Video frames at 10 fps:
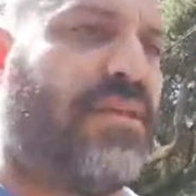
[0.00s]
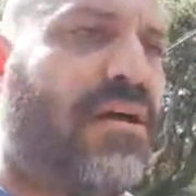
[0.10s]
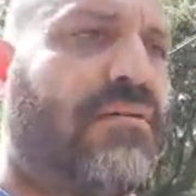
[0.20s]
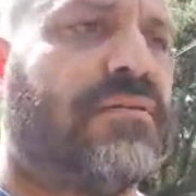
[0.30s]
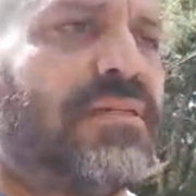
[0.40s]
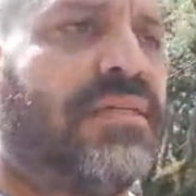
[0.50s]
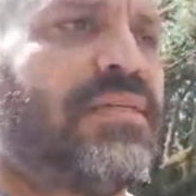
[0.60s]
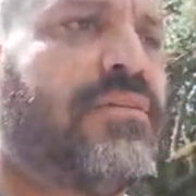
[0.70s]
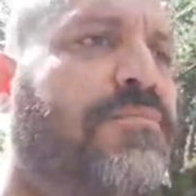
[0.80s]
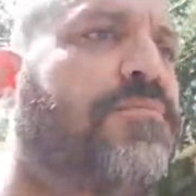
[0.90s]
No,
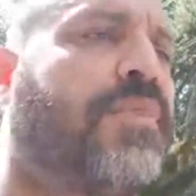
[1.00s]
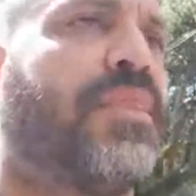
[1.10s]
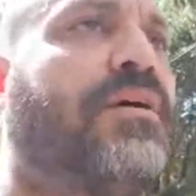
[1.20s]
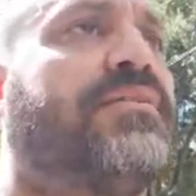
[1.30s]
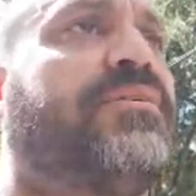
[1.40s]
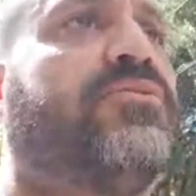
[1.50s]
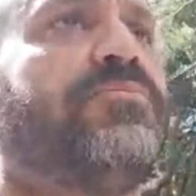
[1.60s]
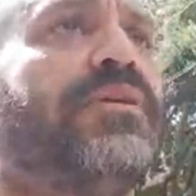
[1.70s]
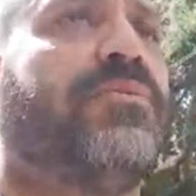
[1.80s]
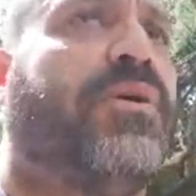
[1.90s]
no, those would
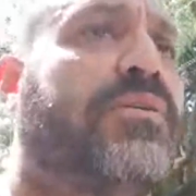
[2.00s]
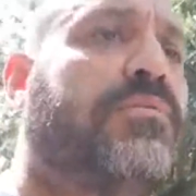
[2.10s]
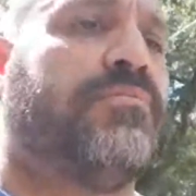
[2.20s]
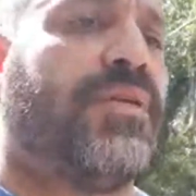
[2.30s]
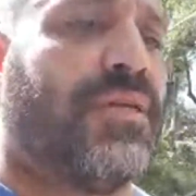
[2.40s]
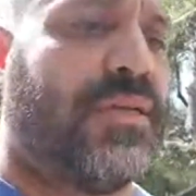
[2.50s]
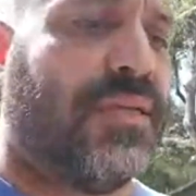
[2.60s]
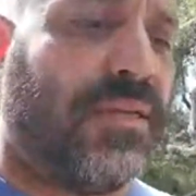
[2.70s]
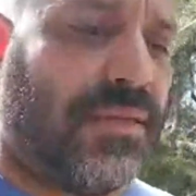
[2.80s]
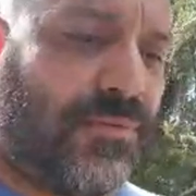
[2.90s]
be a welcome
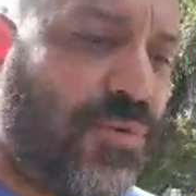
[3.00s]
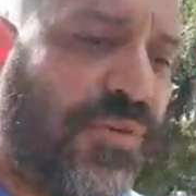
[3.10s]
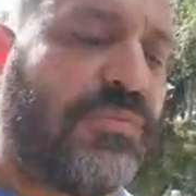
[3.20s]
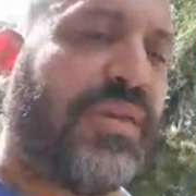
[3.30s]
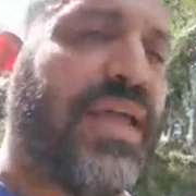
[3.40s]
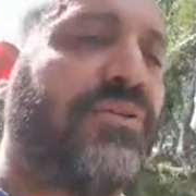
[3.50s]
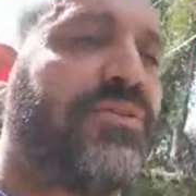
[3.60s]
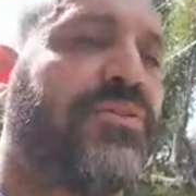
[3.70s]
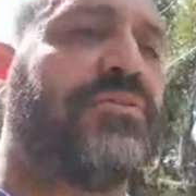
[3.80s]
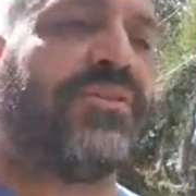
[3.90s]
movies, but I
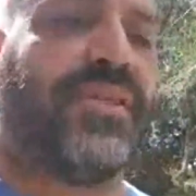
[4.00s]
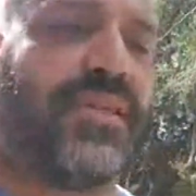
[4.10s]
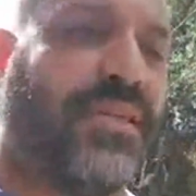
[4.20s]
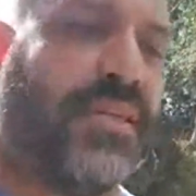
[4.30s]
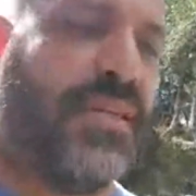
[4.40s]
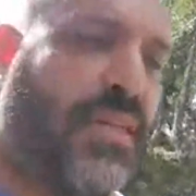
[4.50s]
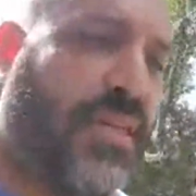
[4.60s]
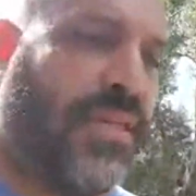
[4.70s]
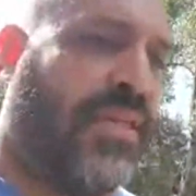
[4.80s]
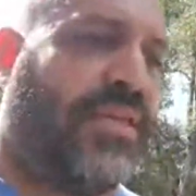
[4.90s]
also don't think.
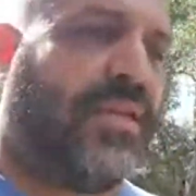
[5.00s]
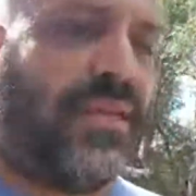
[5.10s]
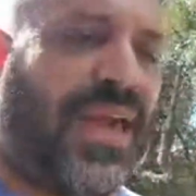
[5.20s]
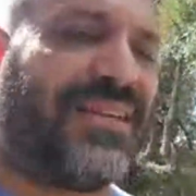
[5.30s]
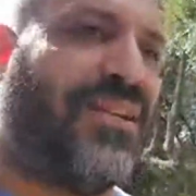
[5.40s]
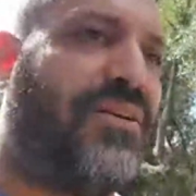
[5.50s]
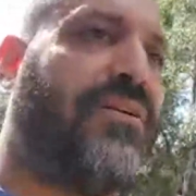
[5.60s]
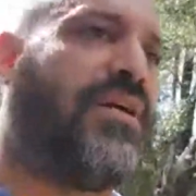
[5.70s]
I don't know.